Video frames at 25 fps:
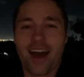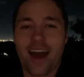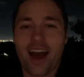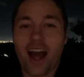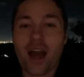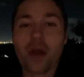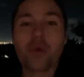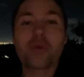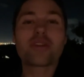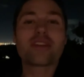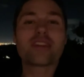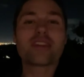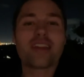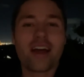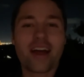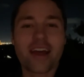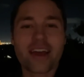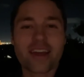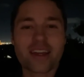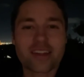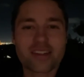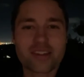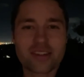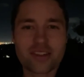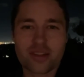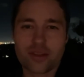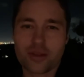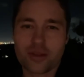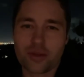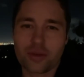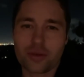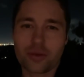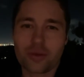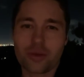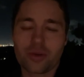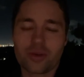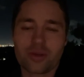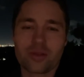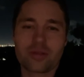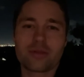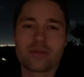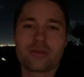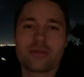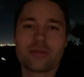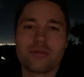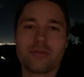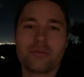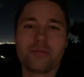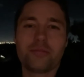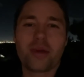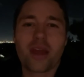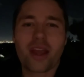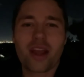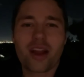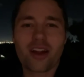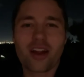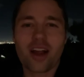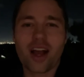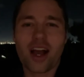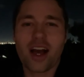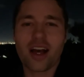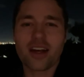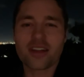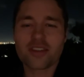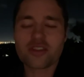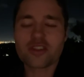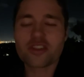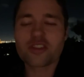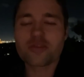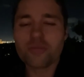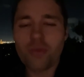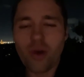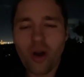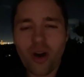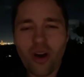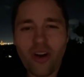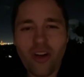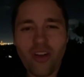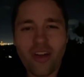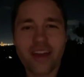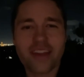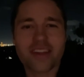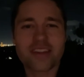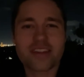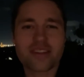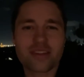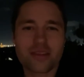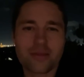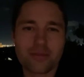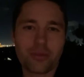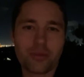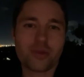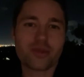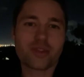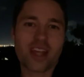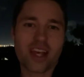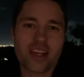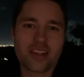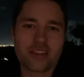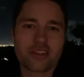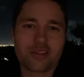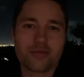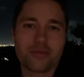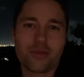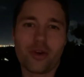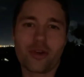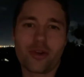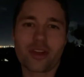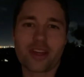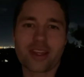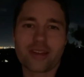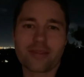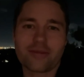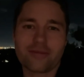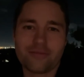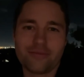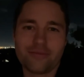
I would like to bear a small and simple testimony.